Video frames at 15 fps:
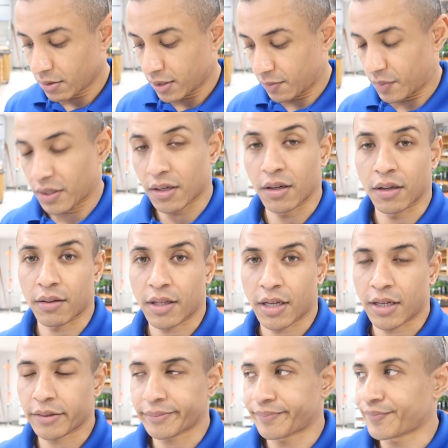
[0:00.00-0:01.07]
speaking of
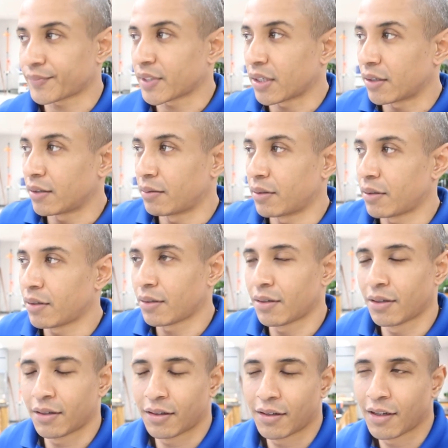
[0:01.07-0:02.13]
that, uh,
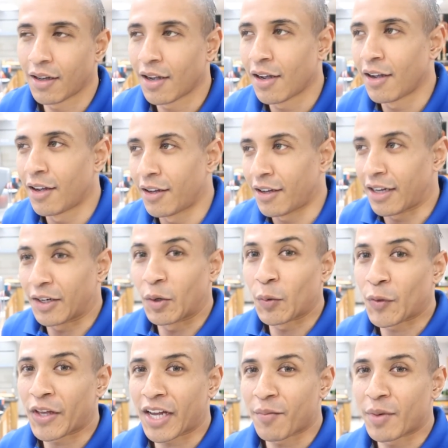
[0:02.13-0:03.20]
I
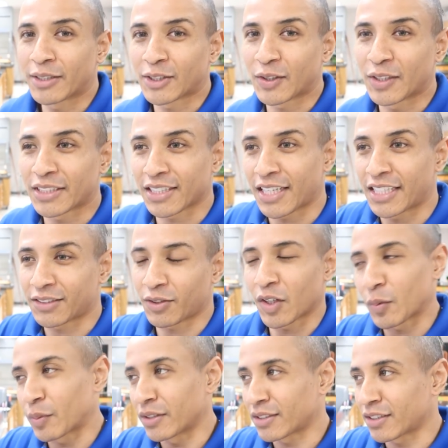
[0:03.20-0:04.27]
don't think I mentioned this last
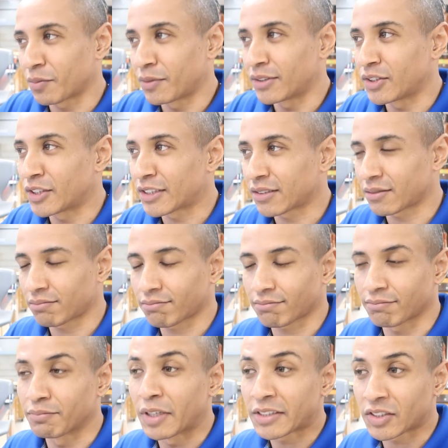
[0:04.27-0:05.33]
vlog, but someone just
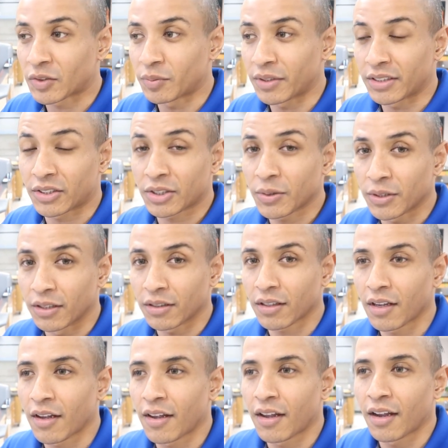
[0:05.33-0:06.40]
messaged me, a
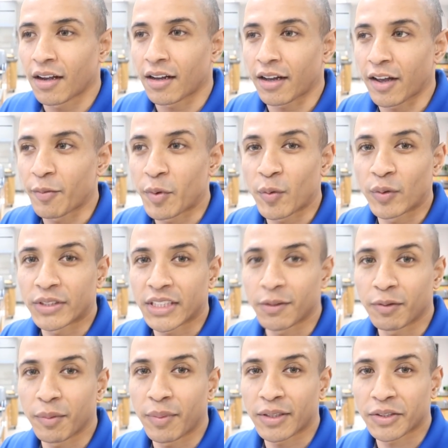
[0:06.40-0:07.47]
student. I've been
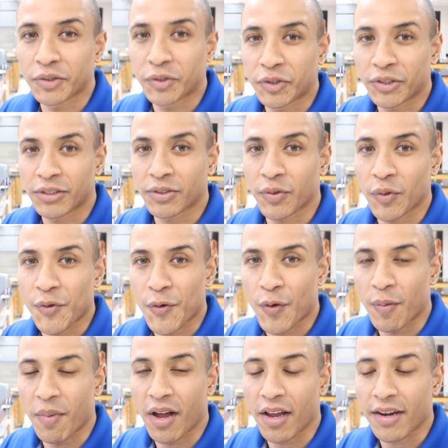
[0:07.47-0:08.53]
receiving messages through the
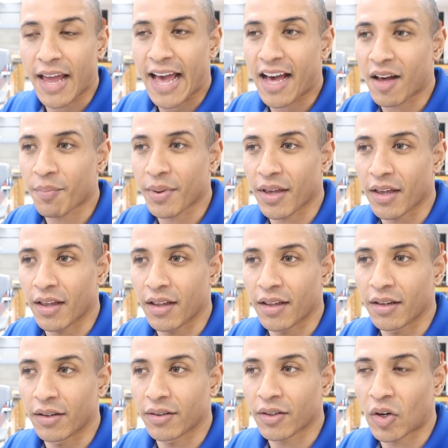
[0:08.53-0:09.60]
Remind app
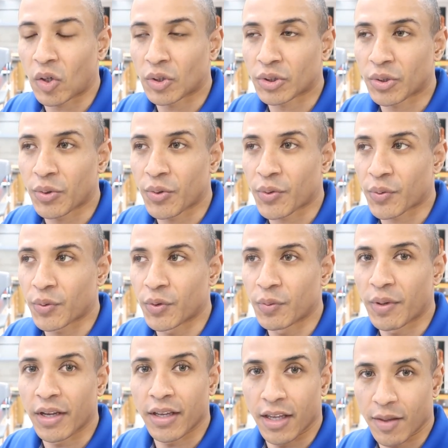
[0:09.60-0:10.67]
and also through
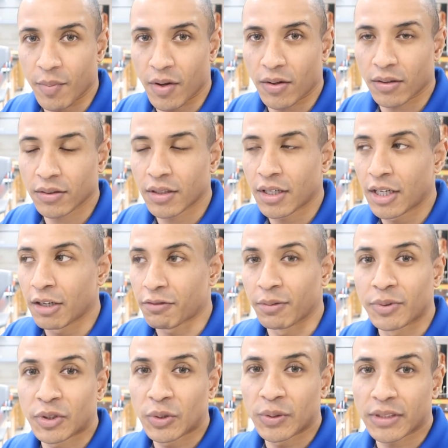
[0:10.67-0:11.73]
my email
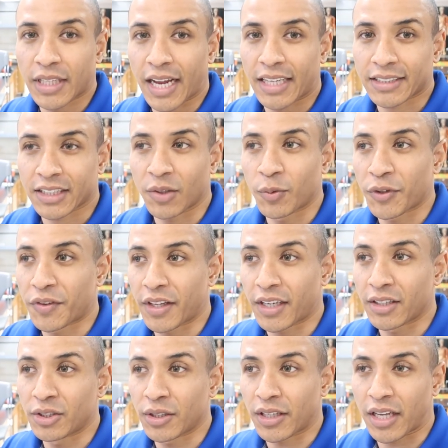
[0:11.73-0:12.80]
from students asking what they
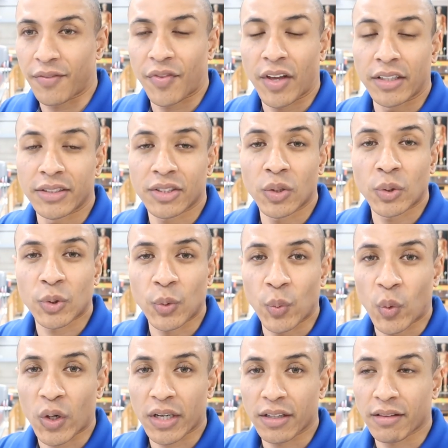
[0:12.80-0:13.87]
can do, like if they can still turn
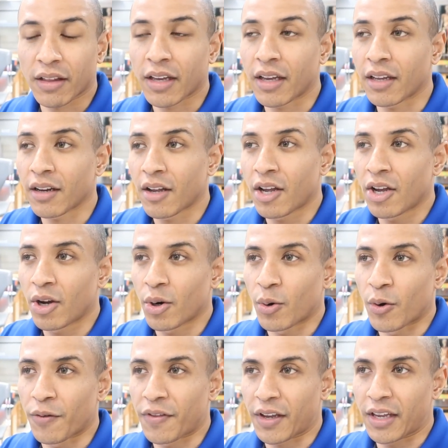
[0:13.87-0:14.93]
work in late,
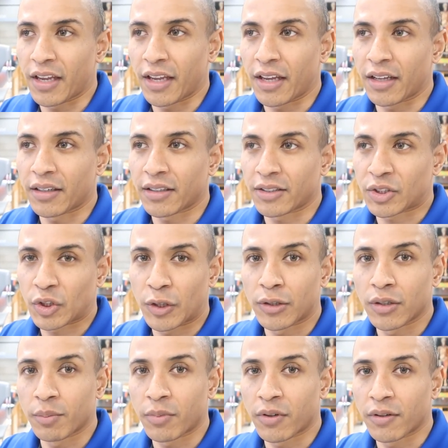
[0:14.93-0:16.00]
or if they can get a
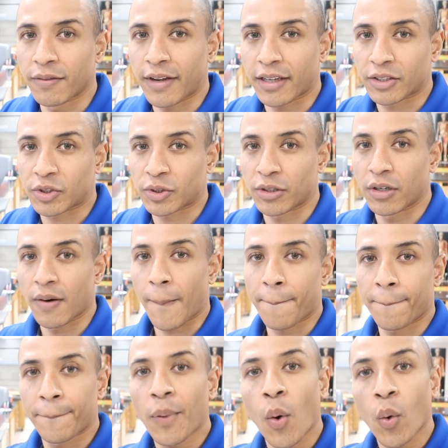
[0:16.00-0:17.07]
certain number of extra
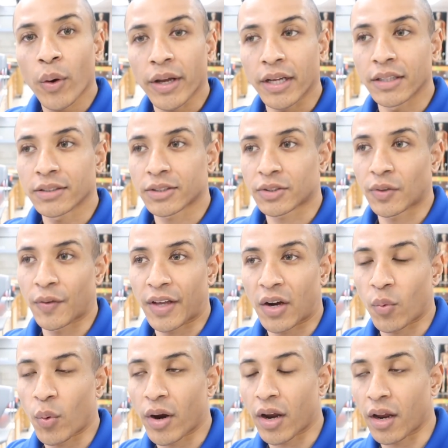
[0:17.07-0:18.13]
points so
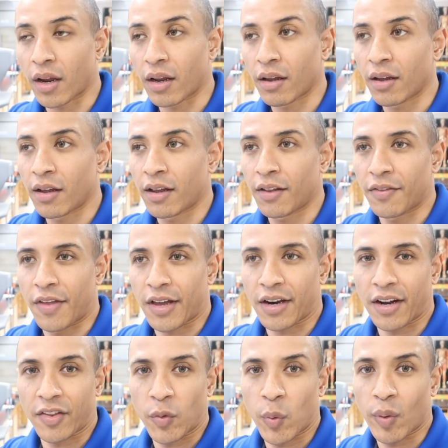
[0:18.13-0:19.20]
that way they
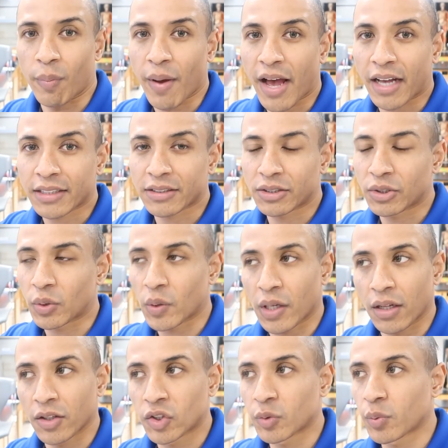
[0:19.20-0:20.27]
can either be passing or
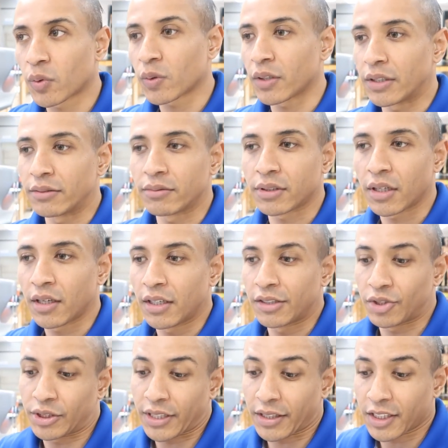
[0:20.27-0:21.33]
eligible. And
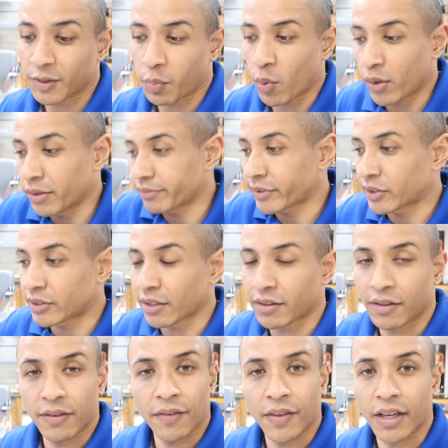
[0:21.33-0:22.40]
just at this point, there's
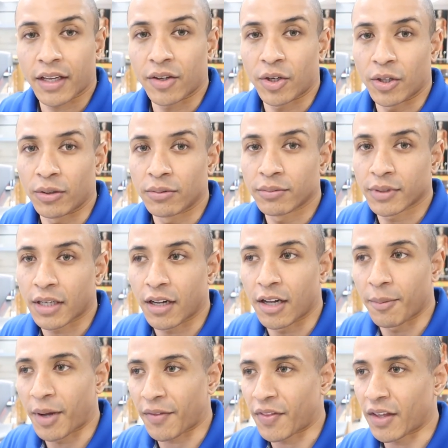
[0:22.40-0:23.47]
nothing that they can do.
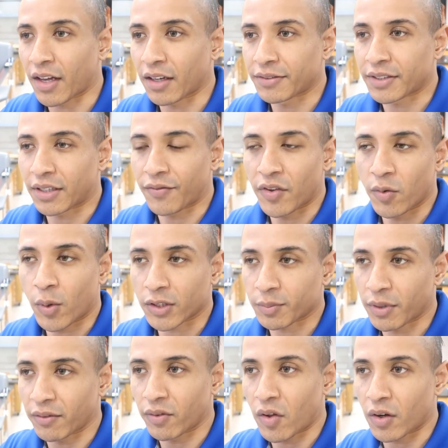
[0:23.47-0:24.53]
Um, I think I've, if you watch
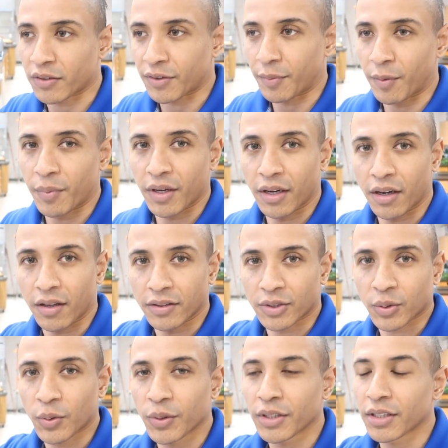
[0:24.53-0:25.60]
my vlogs from the beginning of the
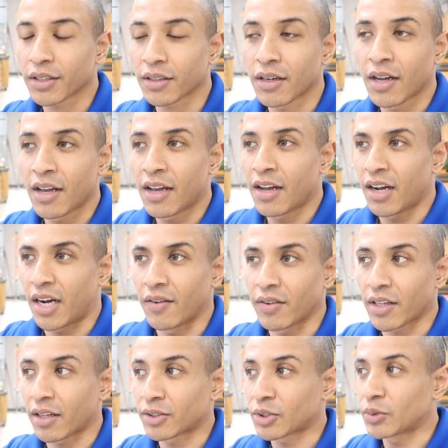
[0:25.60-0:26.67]
school year, I've
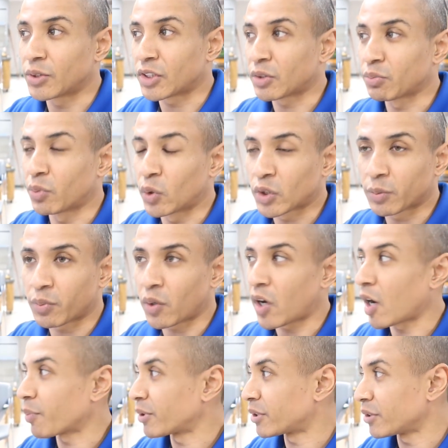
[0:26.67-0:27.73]
allowed students multiple
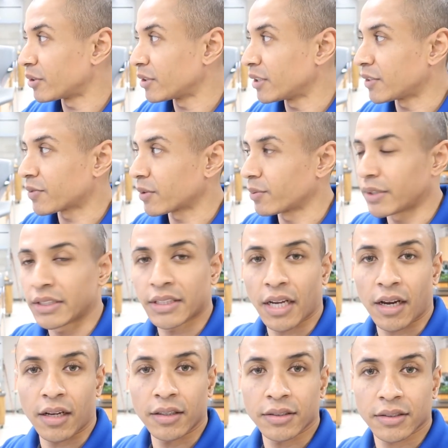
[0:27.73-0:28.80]
opportunities for
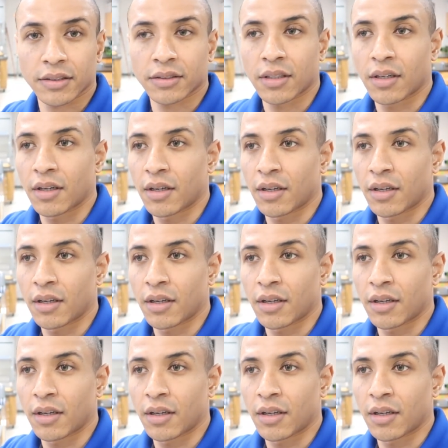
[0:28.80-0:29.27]
retakes,